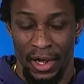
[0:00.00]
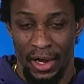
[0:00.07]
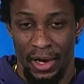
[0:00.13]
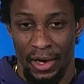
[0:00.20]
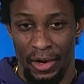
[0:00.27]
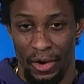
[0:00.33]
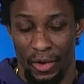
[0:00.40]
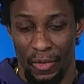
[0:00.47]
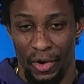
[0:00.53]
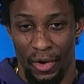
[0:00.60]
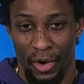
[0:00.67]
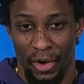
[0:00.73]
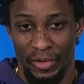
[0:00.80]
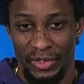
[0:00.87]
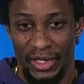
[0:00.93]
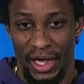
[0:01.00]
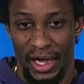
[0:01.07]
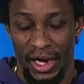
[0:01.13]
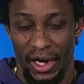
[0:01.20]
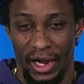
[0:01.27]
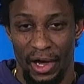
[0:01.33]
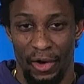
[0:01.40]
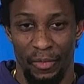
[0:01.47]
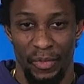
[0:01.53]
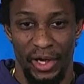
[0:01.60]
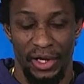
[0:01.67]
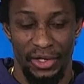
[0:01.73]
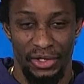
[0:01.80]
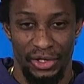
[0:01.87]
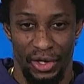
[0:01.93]
you know, we were always hanging out,
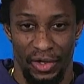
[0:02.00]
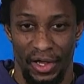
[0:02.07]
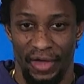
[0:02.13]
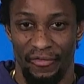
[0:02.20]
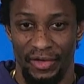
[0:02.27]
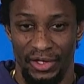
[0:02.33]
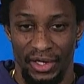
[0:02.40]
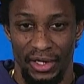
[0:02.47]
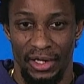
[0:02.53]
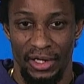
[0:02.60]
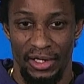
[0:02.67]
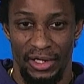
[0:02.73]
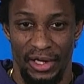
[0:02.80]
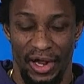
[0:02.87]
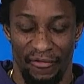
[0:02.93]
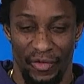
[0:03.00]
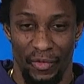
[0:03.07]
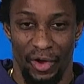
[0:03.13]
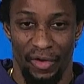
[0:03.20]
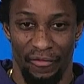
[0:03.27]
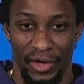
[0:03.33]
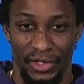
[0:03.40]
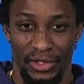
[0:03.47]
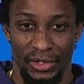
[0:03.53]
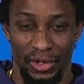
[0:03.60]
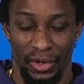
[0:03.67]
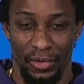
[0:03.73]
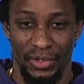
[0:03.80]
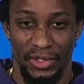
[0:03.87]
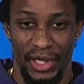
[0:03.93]
making sure that each and every one of us, you
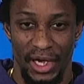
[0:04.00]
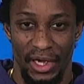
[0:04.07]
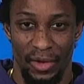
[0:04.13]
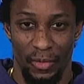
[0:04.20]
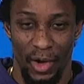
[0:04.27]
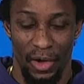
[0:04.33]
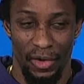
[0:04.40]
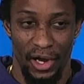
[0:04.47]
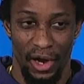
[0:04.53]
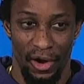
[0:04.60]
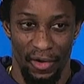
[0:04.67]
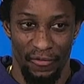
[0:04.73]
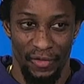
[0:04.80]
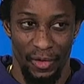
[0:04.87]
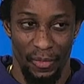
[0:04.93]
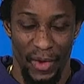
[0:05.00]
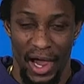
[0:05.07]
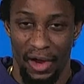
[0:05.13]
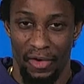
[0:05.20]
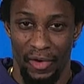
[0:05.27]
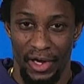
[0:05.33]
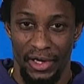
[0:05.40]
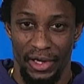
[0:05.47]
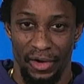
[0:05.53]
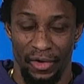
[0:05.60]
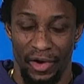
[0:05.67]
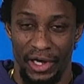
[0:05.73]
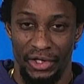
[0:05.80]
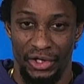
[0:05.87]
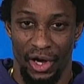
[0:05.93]
know, was taken well care of. You know, Matt Green did a
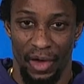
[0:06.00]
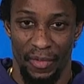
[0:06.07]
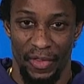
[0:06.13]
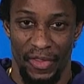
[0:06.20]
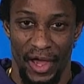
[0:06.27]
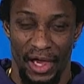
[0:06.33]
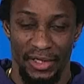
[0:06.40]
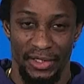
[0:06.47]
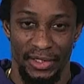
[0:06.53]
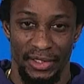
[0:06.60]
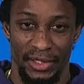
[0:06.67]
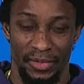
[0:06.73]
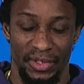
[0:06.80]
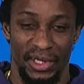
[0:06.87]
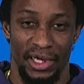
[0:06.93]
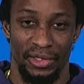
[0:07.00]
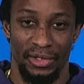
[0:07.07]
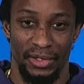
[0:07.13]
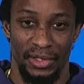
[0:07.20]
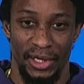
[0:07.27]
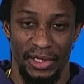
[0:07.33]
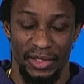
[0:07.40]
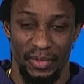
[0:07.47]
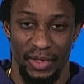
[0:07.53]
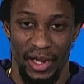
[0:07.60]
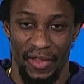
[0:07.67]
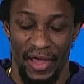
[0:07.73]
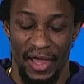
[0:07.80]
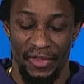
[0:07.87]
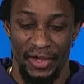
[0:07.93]
great job at that since he was the elder statesman
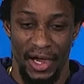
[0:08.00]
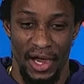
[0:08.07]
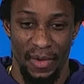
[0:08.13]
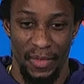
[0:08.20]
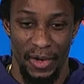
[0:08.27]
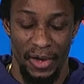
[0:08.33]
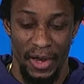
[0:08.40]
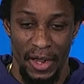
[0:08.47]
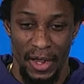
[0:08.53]
at that time. And,